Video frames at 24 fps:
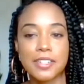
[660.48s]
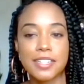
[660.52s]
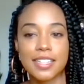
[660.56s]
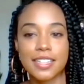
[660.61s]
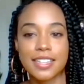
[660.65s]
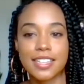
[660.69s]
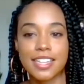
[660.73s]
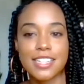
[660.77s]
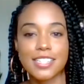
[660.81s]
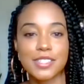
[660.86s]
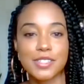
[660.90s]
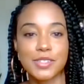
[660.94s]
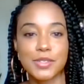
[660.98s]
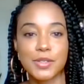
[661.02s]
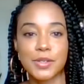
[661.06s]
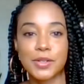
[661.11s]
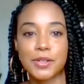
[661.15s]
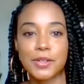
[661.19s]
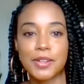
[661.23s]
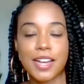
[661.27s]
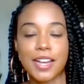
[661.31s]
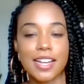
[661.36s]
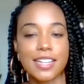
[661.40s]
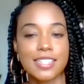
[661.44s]
and that
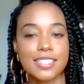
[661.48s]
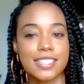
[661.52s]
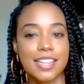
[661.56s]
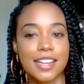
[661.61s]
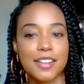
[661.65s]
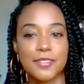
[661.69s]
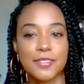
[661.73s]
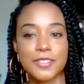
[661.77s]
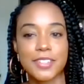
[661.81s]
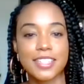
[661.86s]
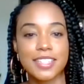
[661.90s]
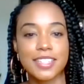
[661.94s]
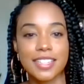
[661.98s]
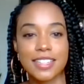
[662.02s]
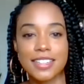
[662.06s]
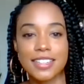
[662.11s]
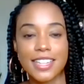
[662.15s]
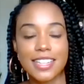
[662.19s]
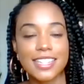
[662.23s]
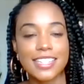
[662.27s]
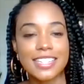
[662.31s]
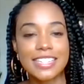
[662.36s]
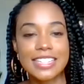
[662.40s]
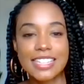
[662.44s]
soul has everything
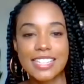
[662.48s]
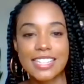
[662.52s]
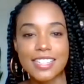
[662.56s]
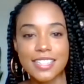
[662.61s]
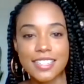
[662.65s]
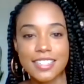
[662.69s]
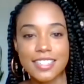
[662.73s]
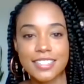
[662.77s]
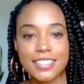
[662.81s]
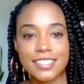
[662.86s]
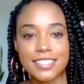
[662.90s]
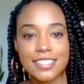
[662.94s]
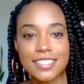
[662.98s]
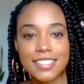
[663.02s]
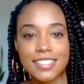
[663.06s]
that it needs.